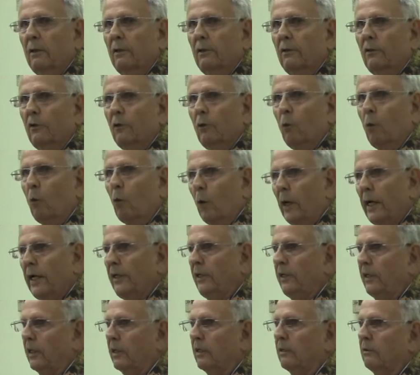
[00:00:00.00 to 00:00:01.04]
They're
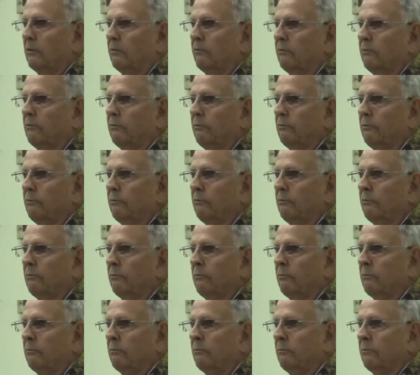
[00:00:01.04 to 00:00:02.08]
waiting
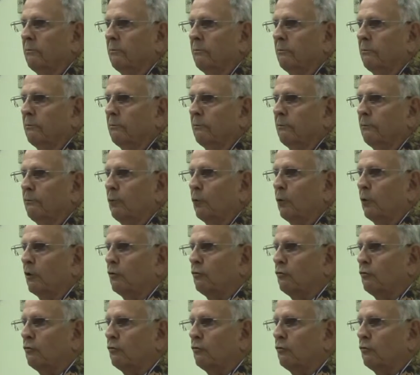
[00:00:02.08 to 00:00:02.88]
for a